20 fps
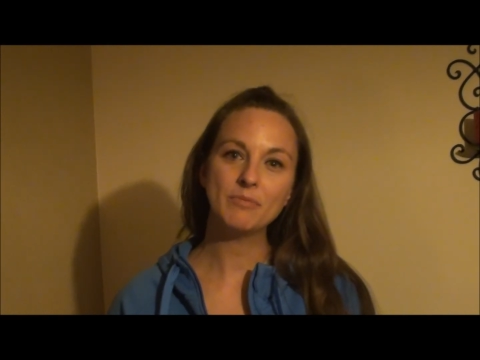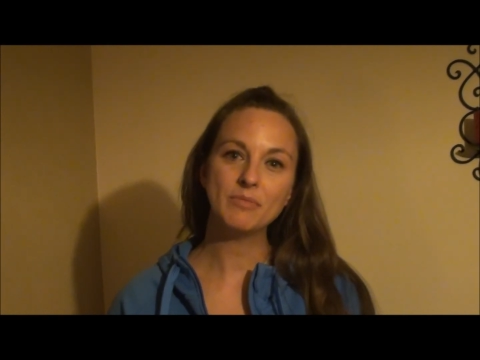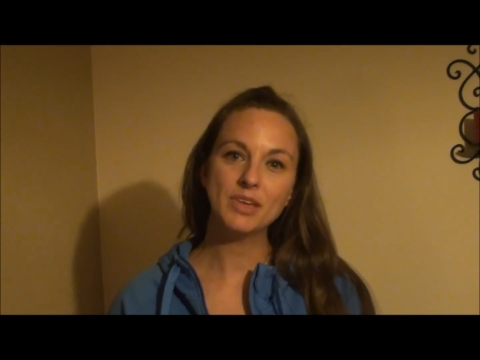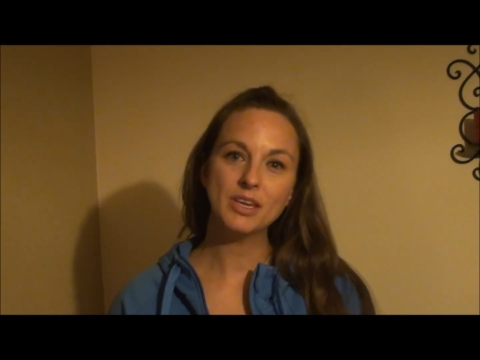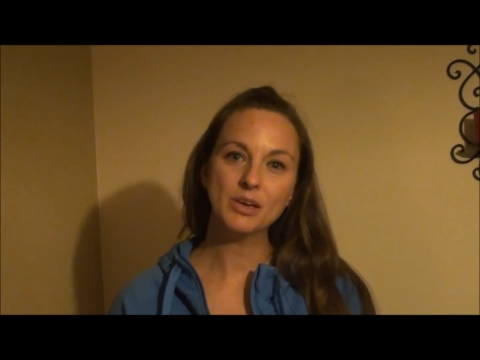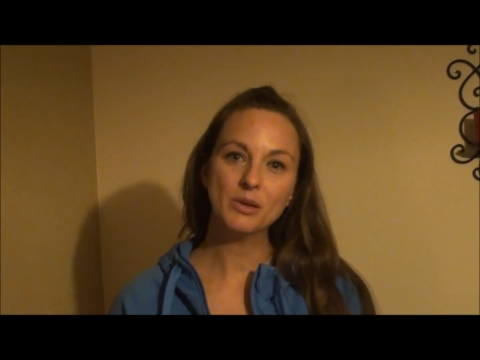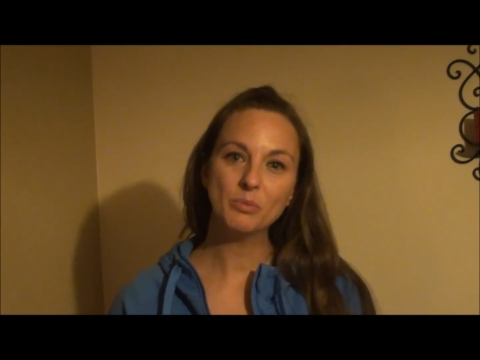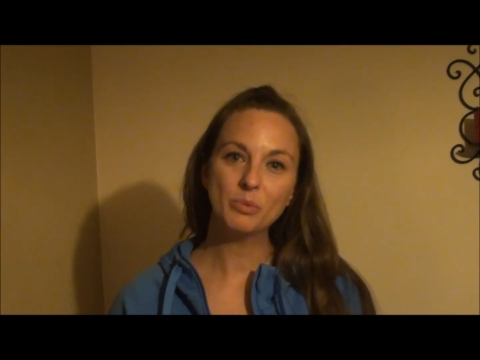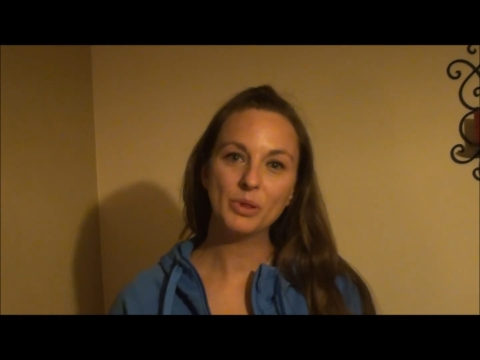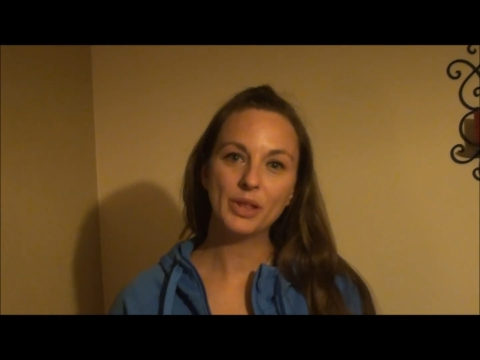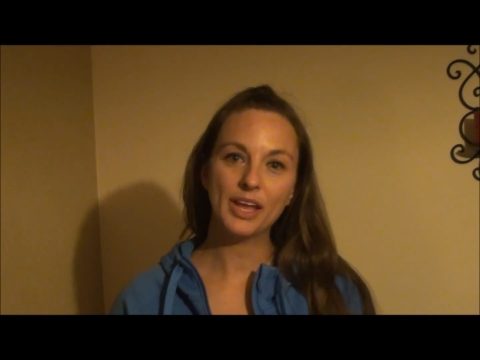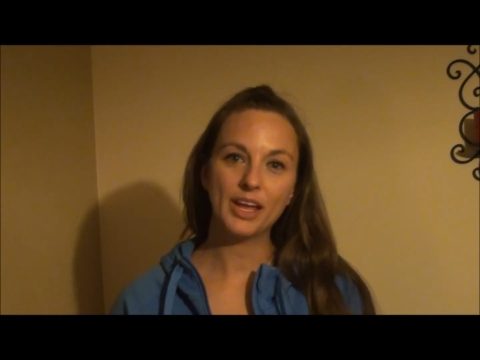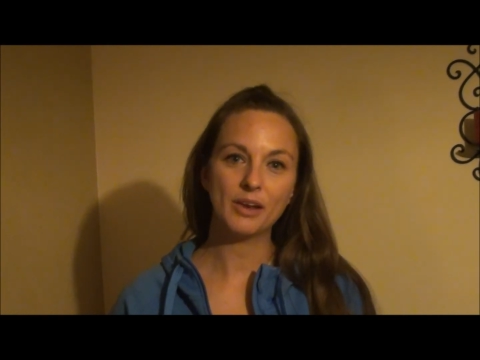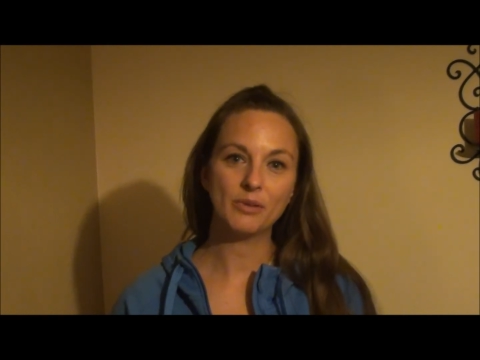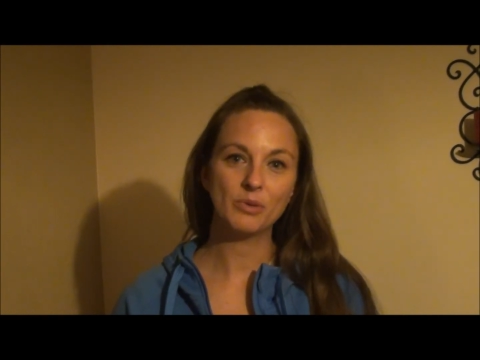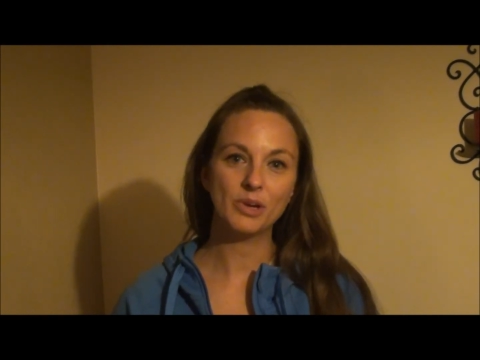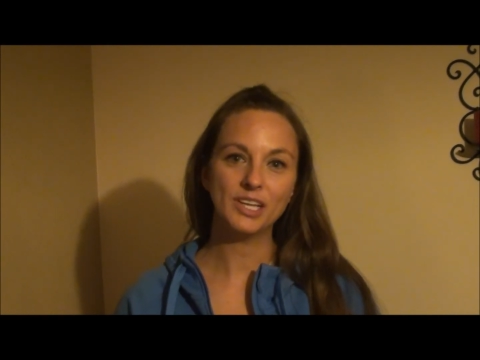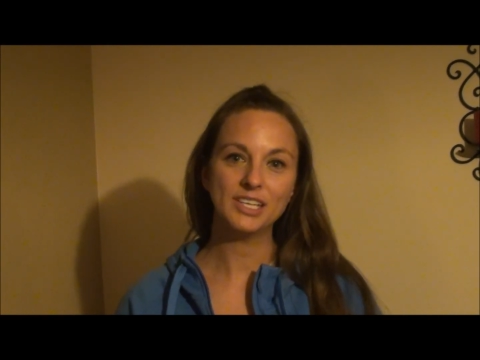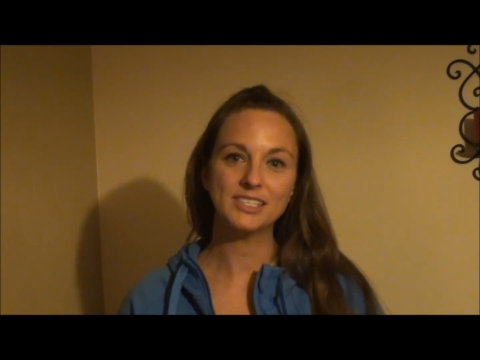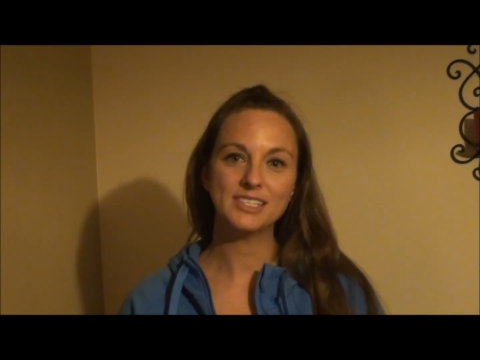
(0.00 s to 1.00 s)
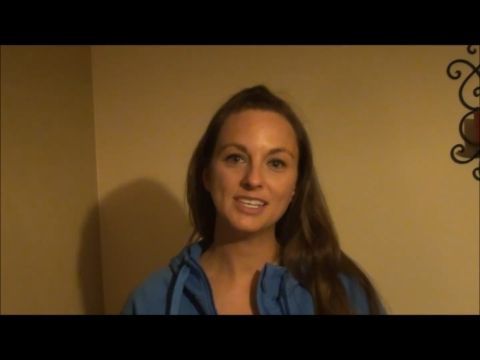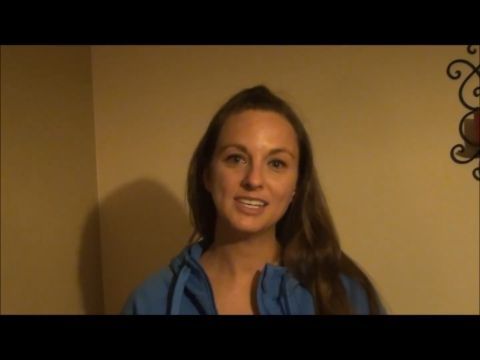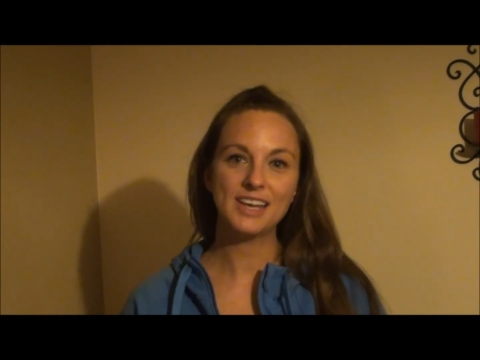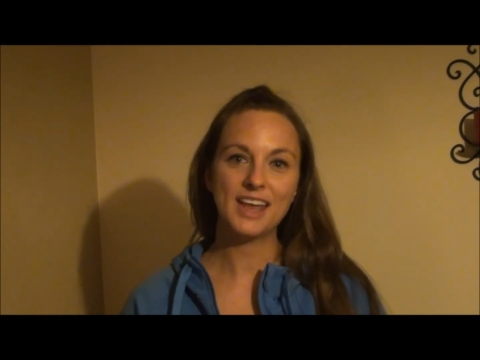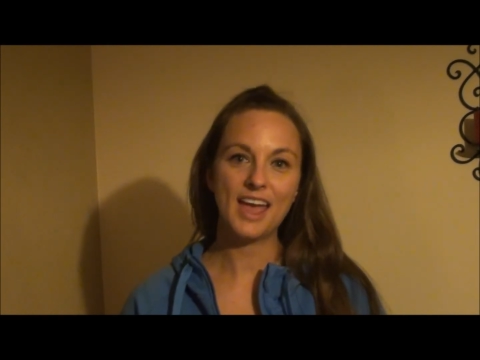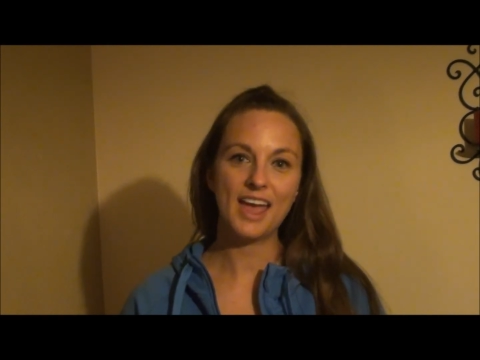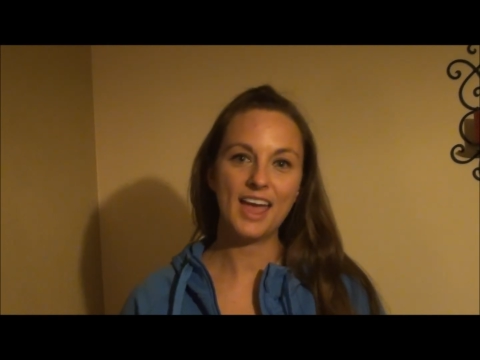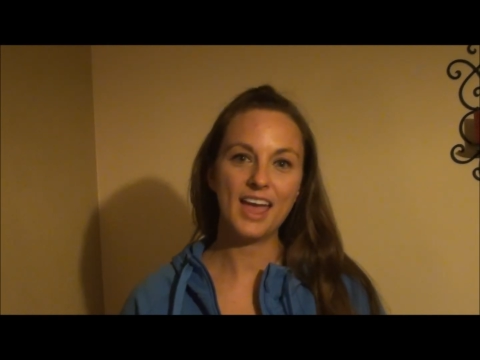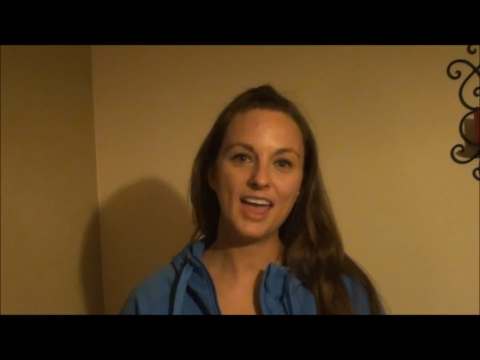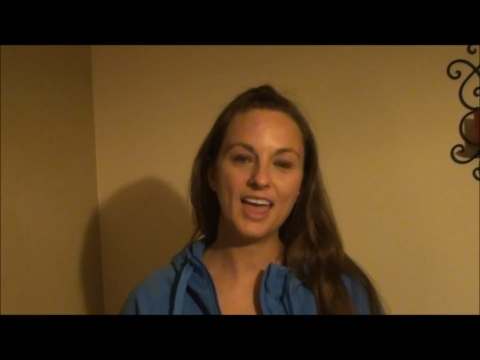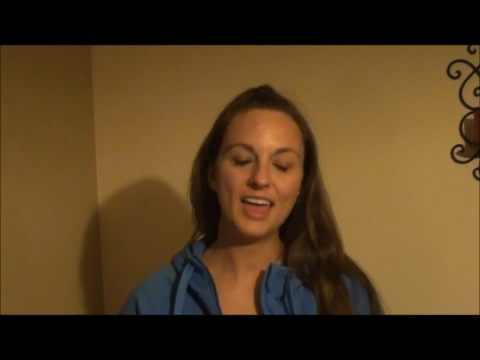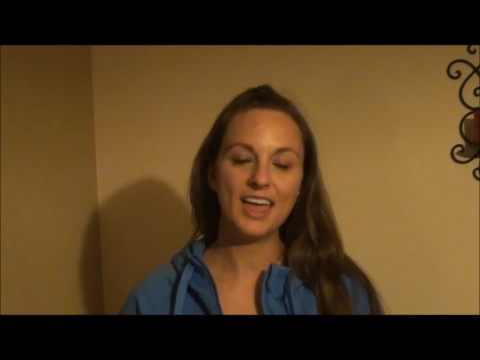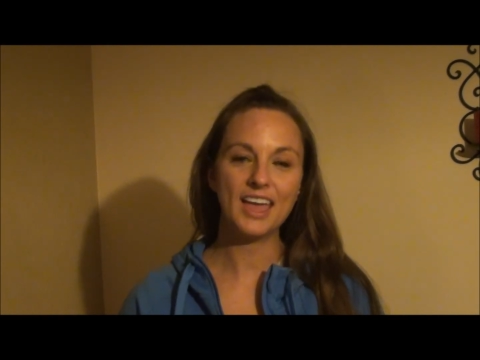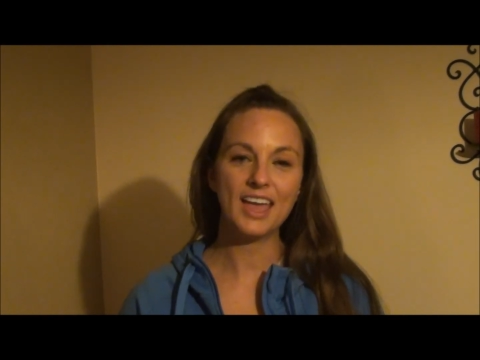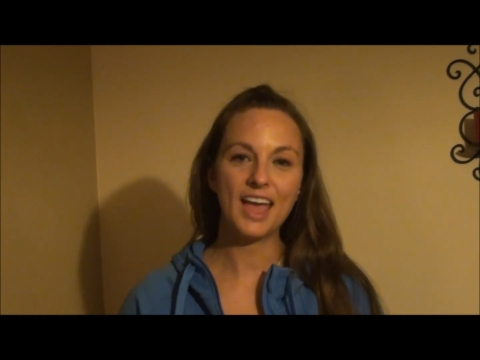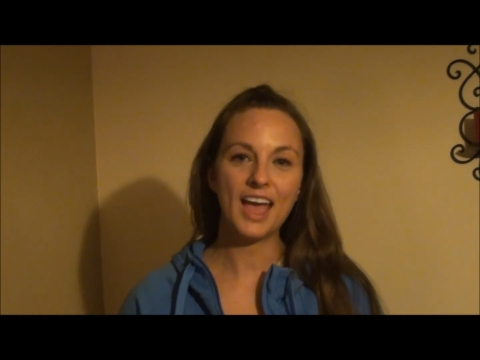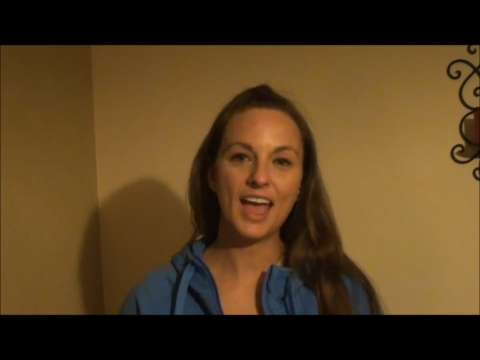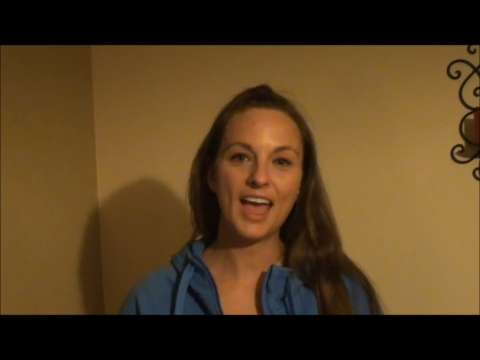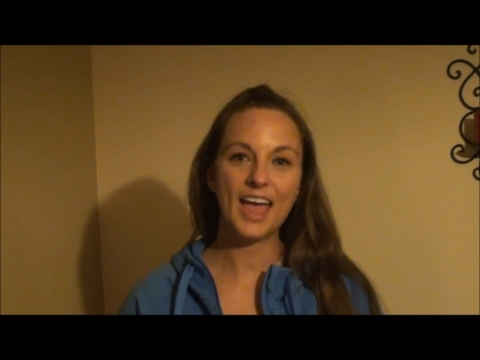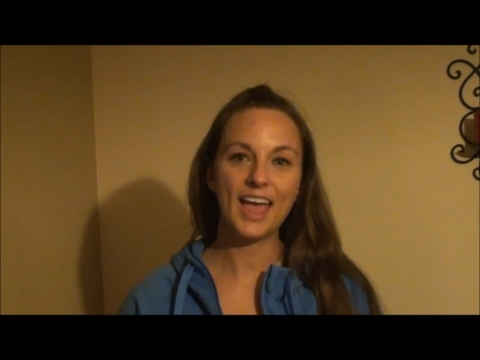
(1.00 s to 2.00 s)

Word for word: meal plan went today,